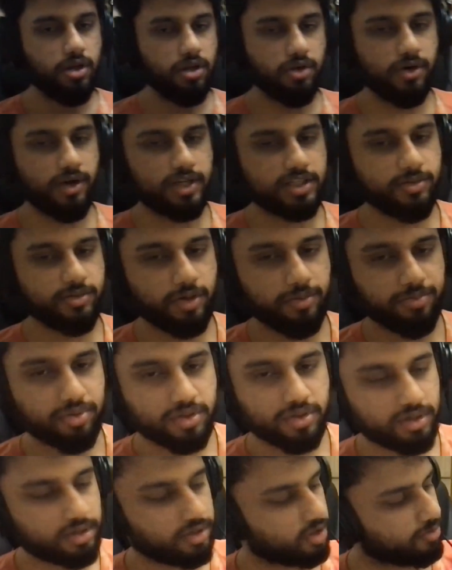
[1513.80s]
You're asking me to
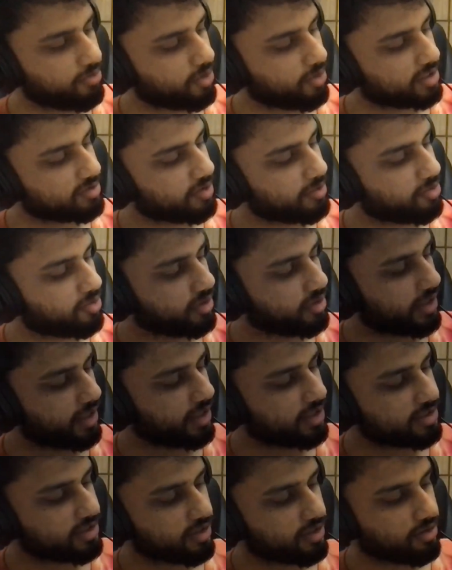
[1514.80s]
put that. You're asking me to put
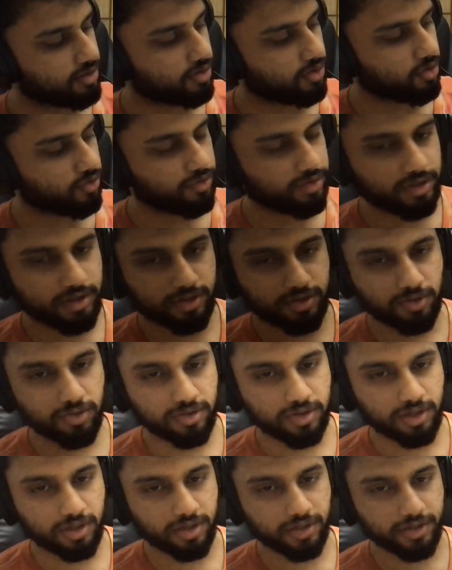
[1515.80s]
negation over this whole
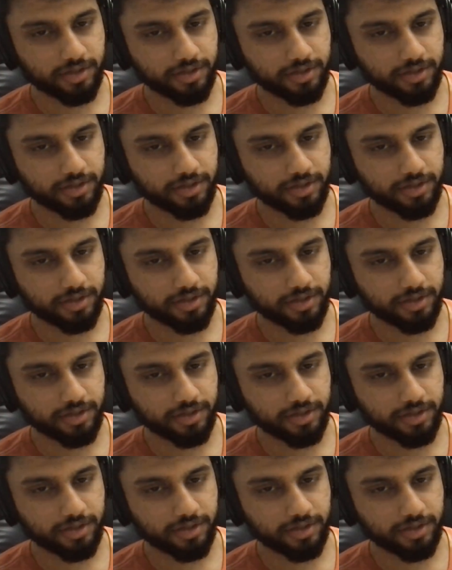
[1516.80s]
thing, right?